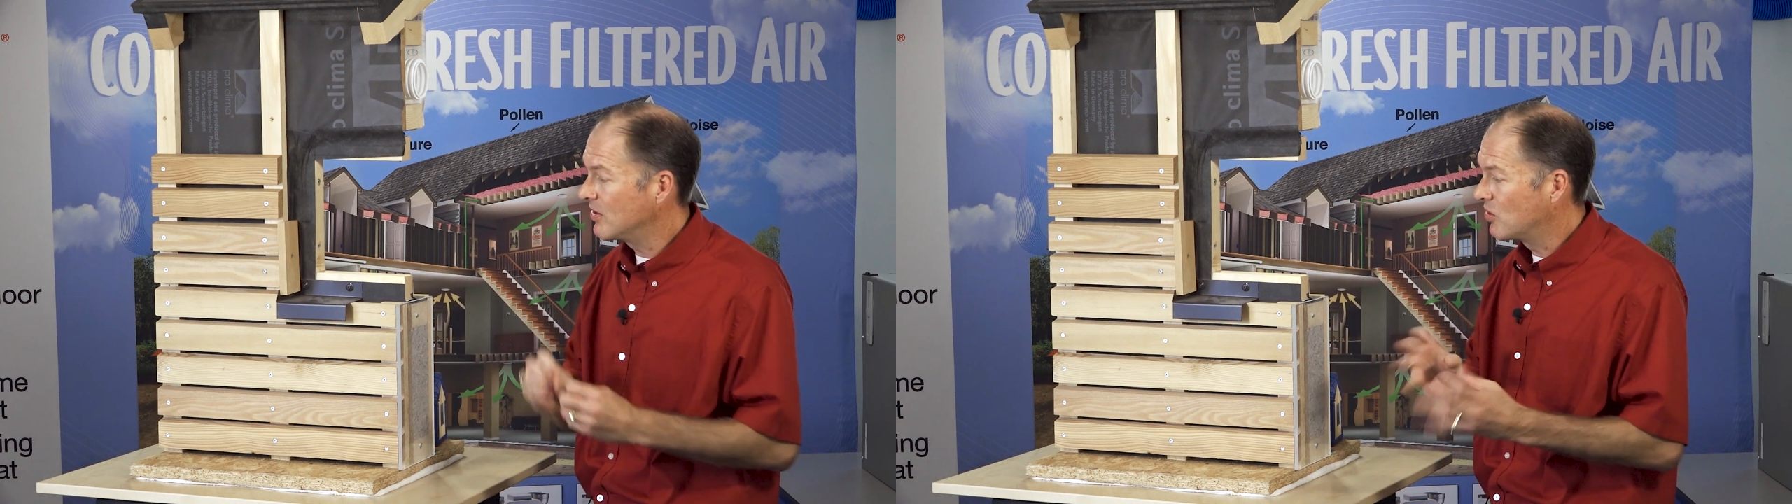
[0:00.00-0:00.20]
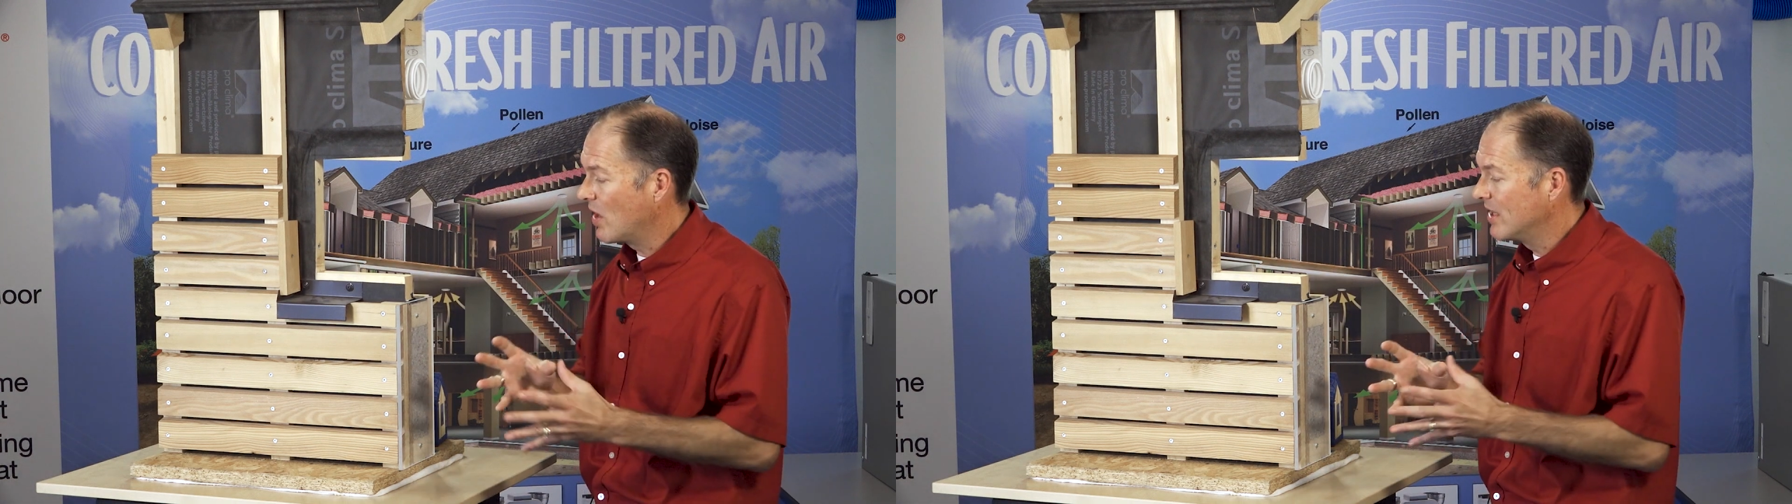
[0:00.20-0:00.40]

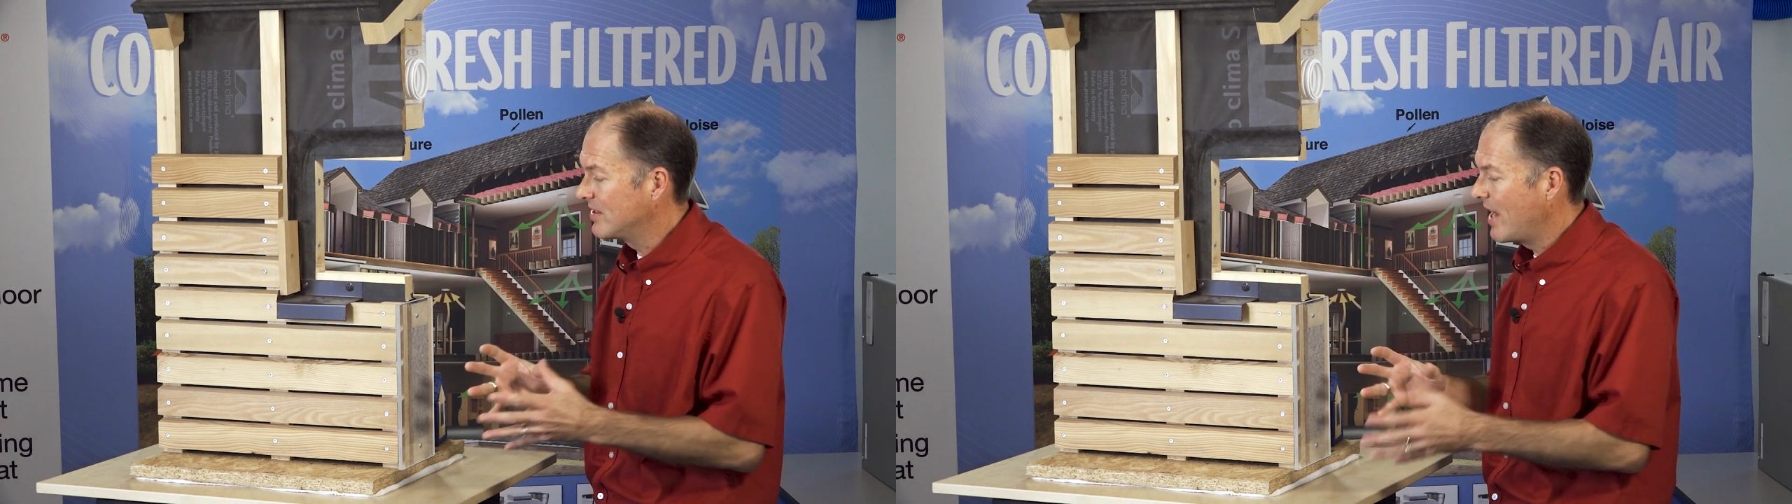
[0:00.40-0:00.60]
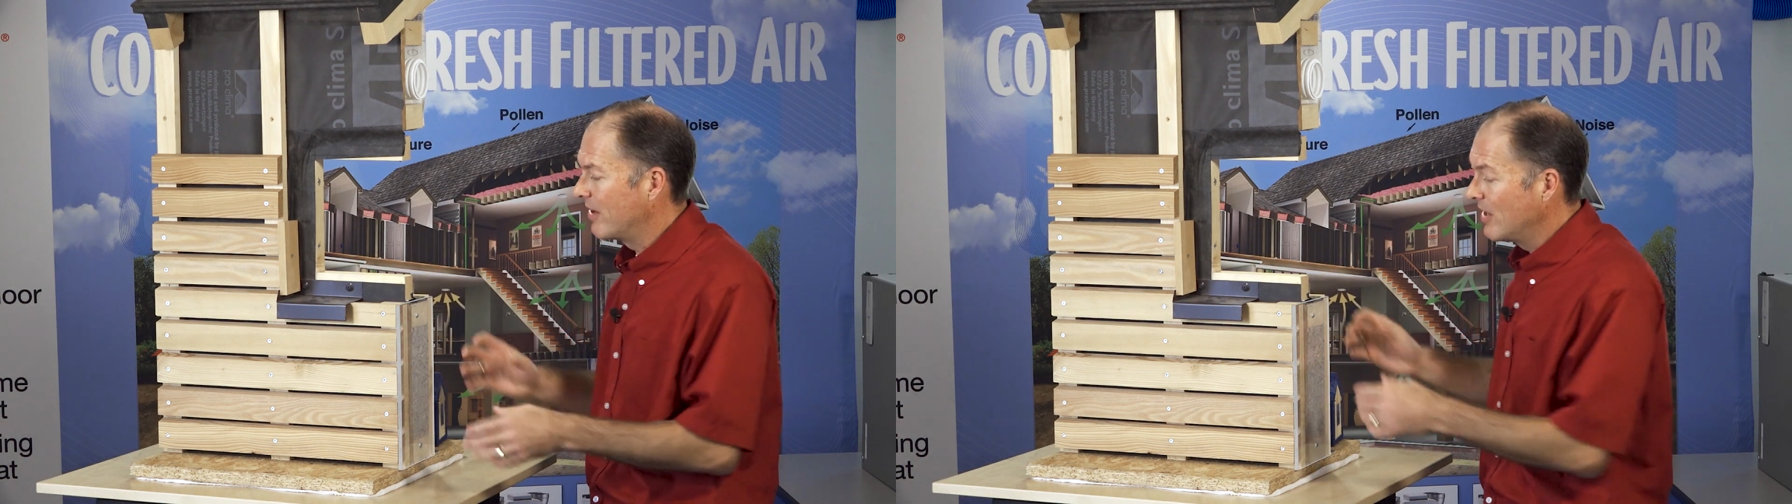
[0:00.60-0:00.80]
it dries
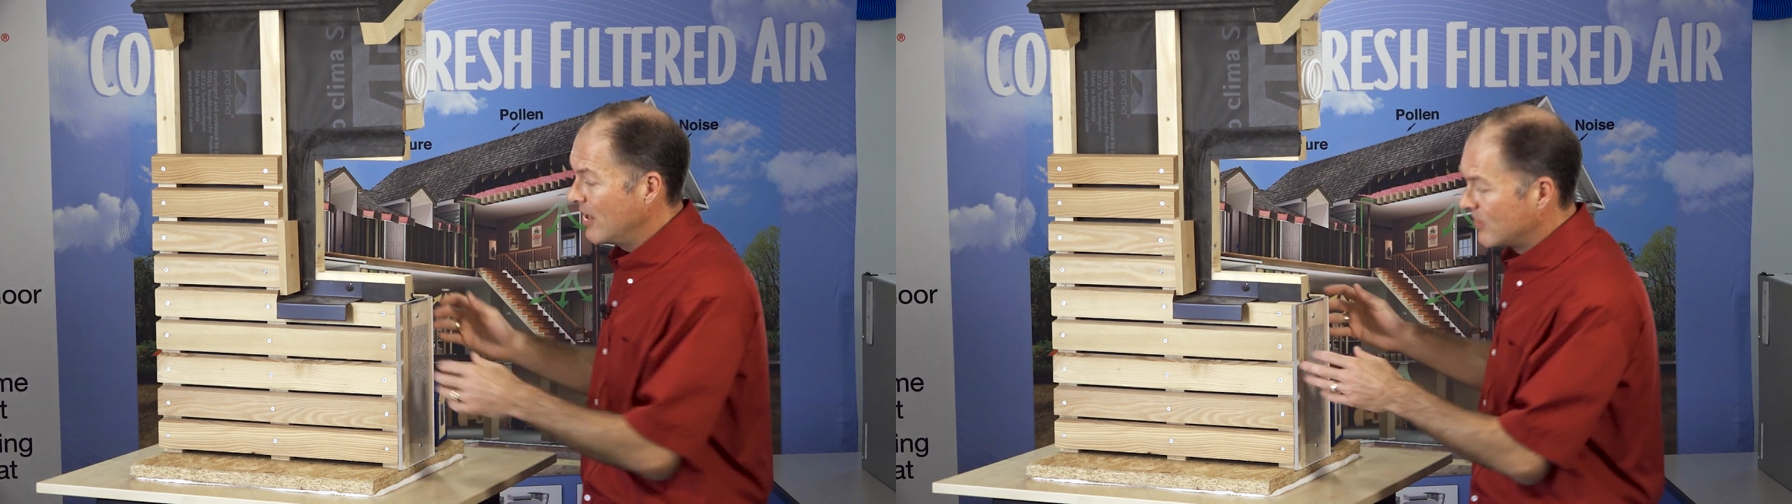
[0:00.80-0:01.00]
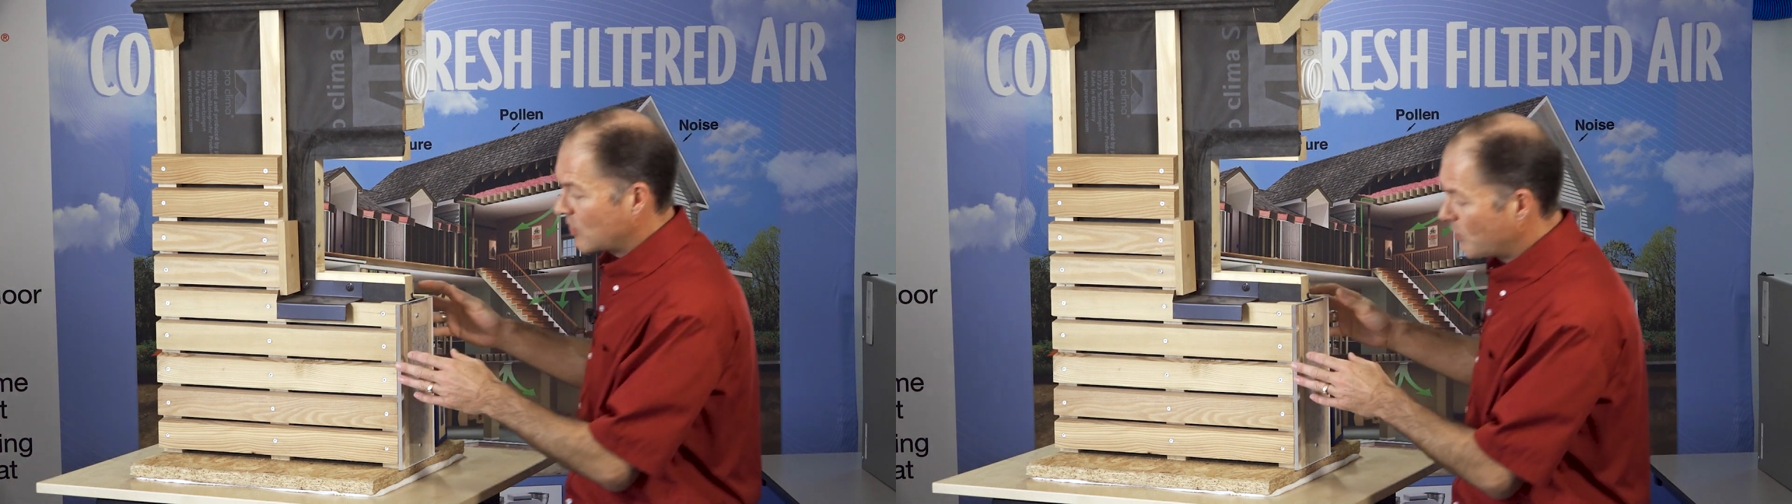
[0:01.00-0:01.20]
out.
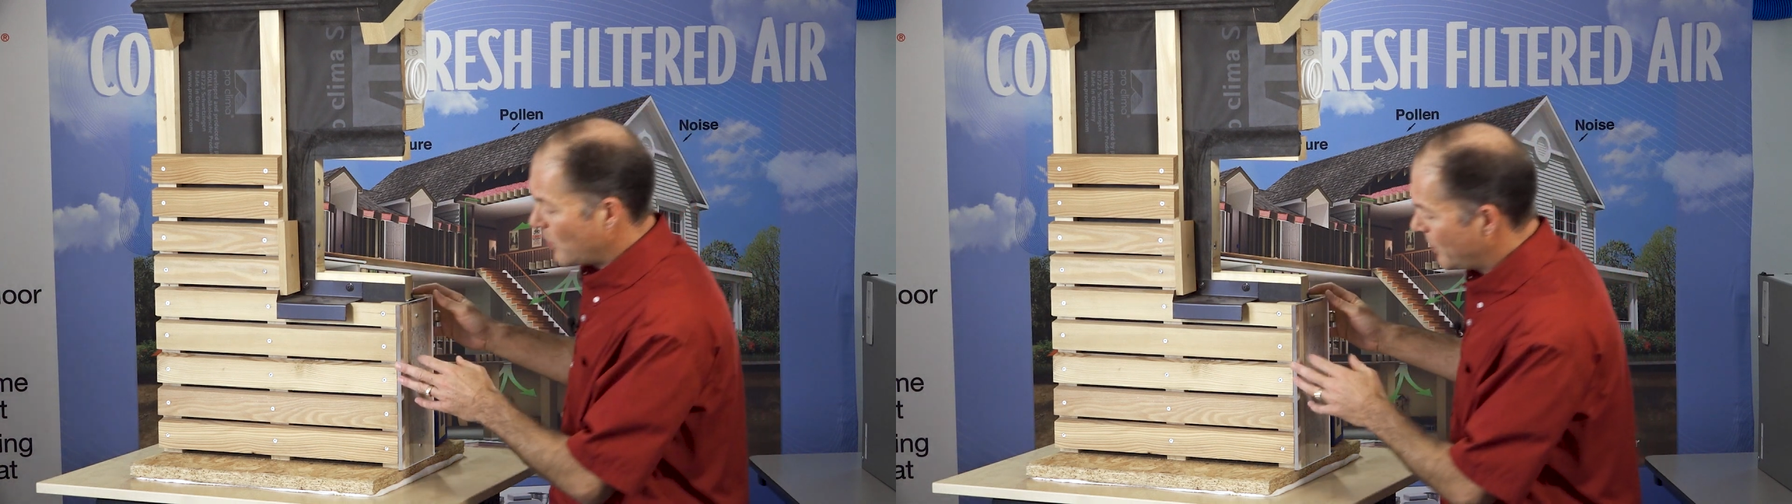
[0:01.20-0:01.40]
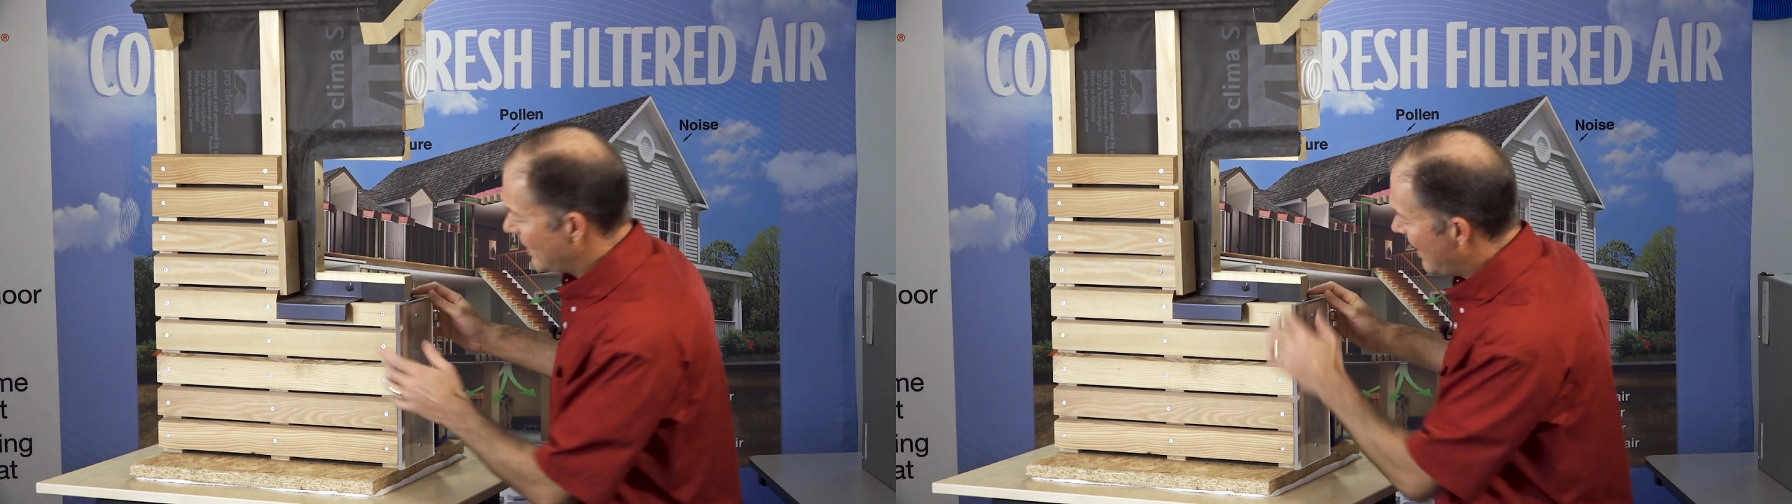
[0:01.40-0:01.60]
So both the